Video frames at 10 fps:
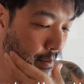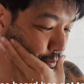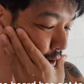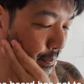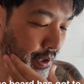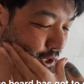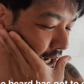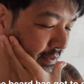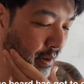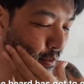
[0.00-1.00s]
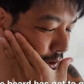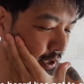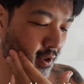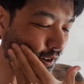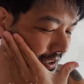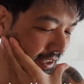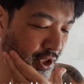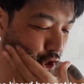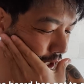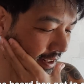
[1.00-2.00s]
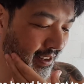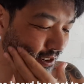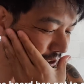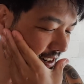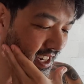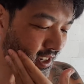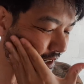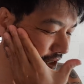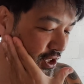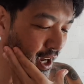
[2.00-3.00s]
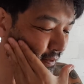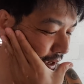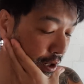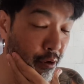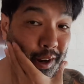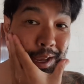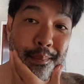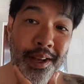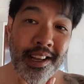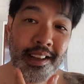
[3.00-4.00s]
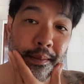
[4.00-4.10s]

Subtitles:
proper shaving moisturizing gel or a shaving cream.